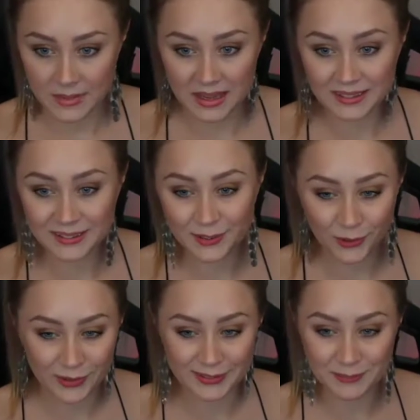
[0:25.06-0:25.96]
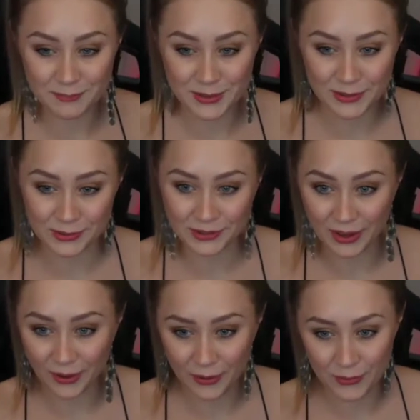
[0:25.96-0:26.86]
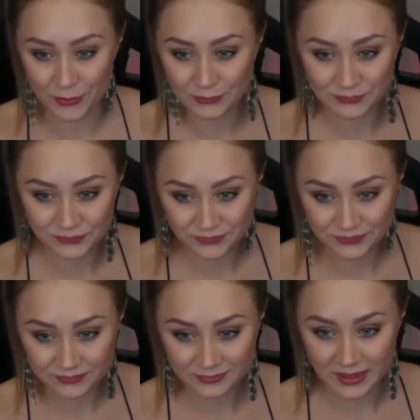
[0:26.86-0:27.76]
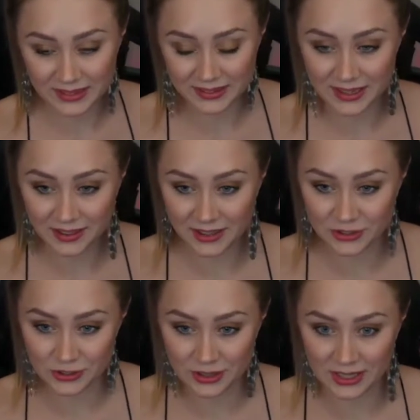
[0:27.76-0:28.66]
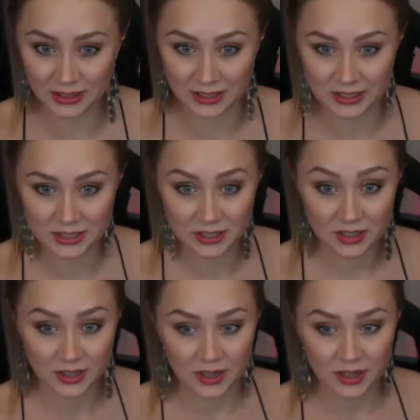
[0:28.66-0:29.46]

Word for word: It's so does mute. Oh, it's English to English.